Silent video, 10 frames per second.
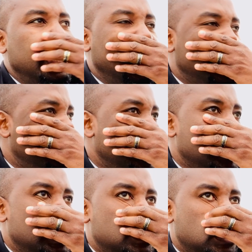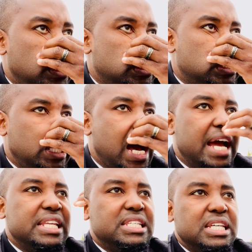and is the
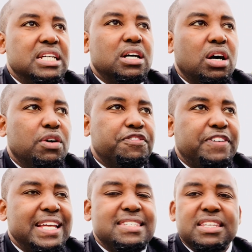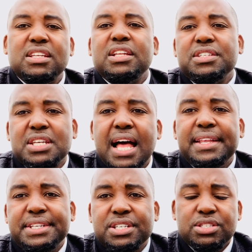idea of facing the
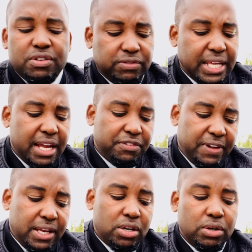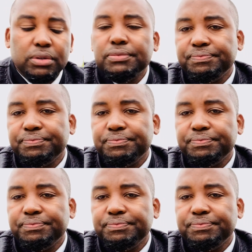challenges of life head on.